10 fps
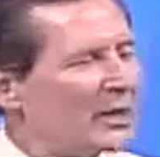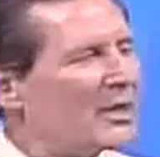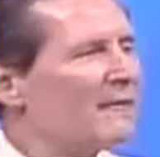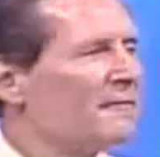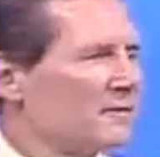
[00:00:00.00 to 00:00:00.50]
I
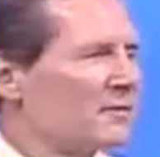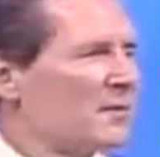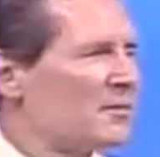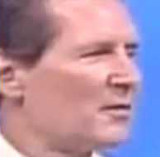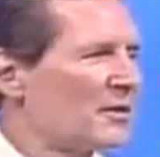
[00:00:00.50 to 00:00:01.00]
love
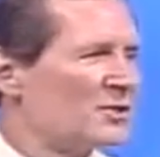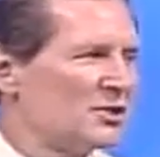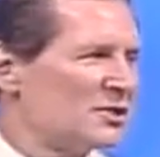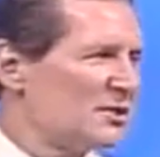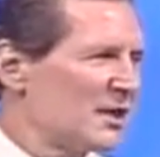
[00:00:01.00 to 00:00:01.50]
some of the things
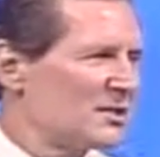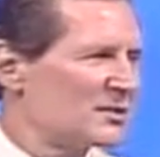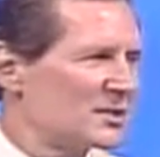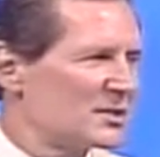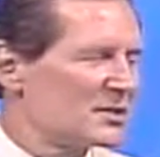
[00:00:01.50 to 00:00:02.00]
she
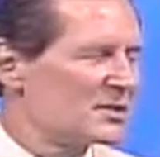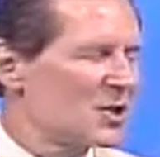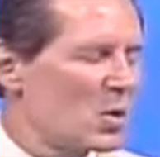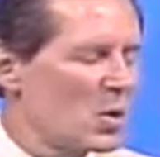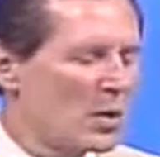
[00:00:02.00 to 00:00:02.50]
says because it's
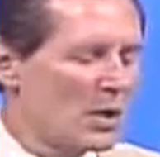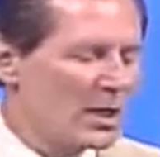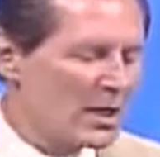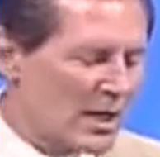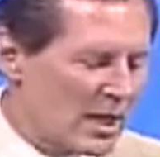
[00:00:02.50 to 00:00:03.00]
so
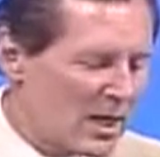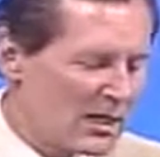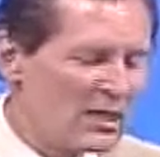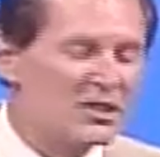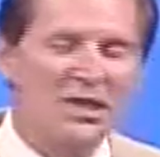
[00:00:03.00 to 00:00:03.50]

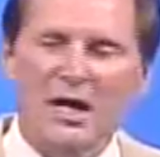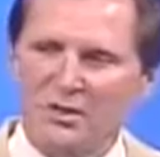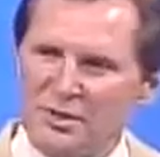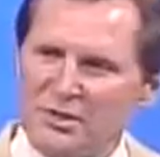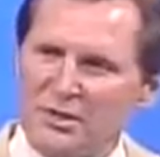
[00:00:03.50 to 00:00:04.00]
in
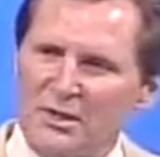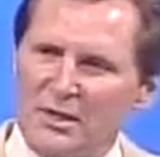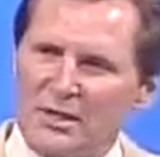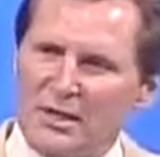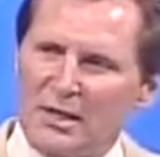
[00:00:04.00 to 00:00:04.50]
touch.
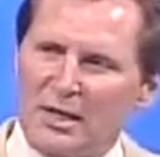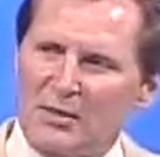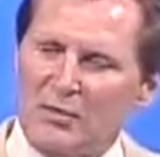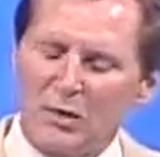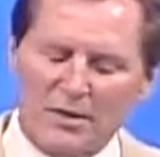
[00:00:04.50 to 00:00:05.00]

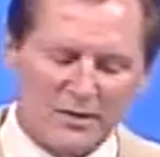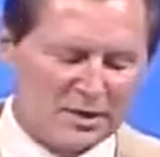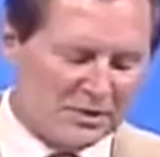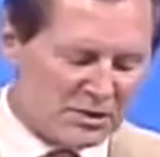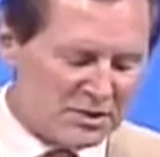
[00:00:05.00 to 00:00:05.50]
And one of the
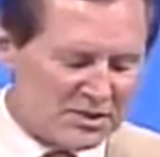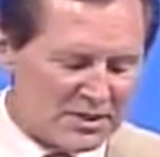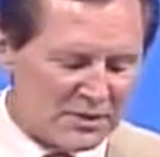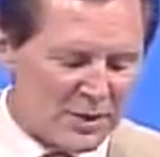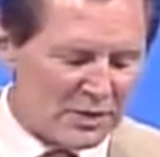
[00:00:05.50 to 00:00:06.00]
things she
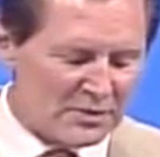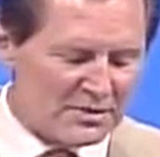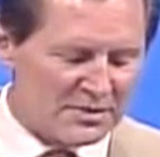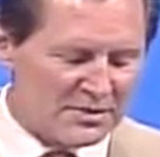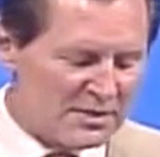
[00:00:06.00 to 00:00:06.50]
says around
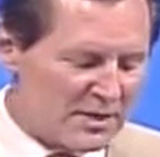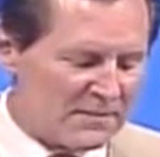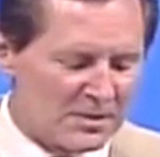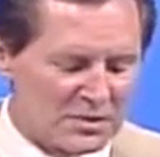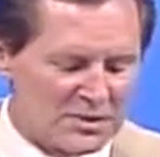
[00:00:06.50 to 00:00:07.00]
this is,
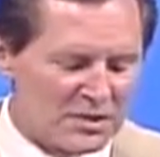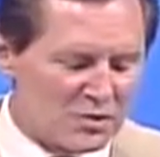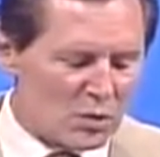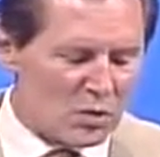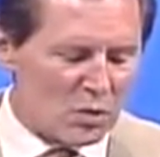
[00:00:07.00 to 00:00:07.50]
she
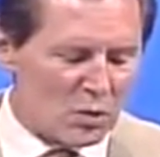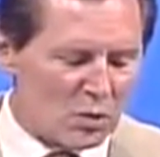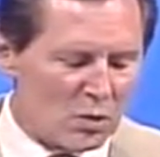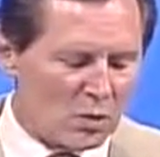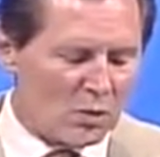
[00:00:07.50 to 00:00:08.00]
says,
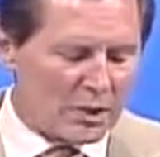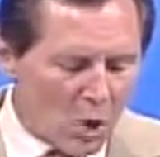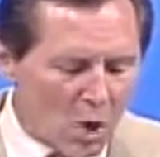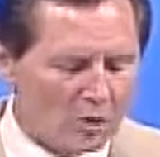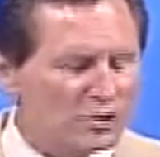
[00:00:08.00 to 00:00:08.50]
we
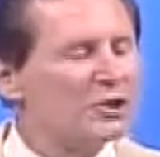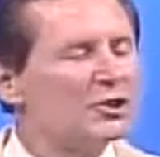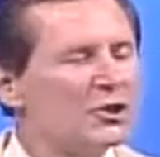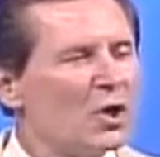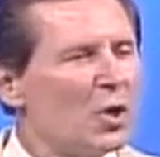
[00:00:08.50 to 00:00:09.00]
all
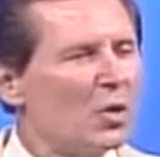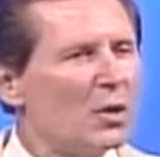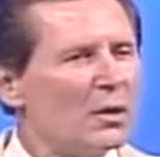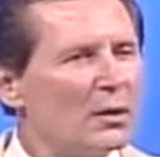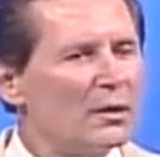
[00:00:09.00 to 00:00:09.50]
should know
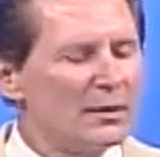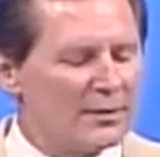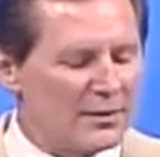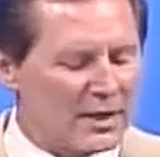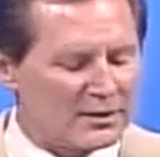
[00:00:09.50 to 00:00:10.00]

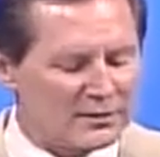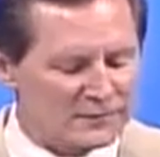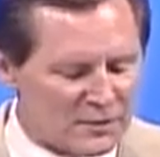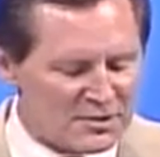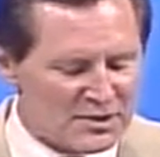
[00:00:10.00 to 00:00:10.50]
that
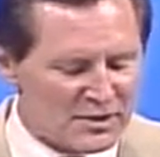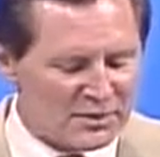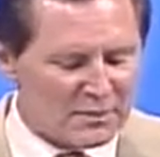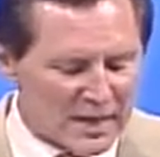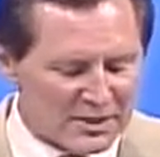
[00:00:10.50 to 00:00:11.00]

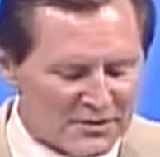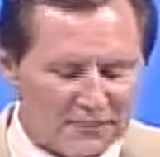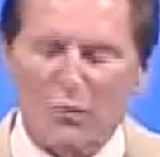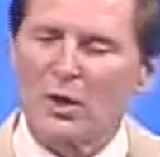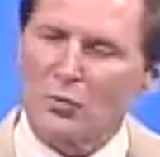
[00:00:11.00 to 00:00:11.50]
diversity makes
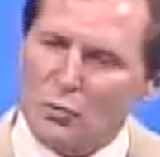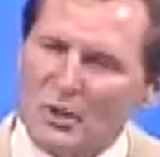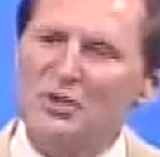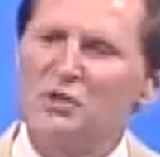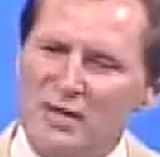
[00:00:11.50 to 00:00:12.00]
for a
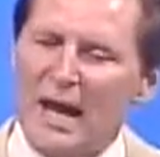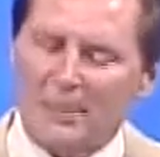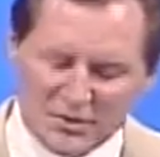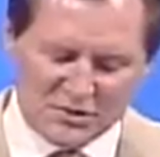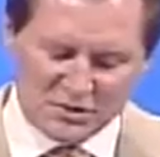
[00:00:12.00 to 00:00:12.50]
rich
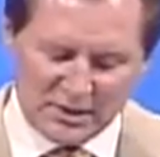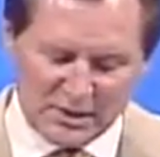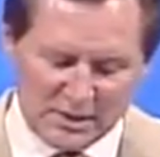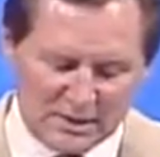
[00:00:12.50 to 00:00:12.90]
tapestry.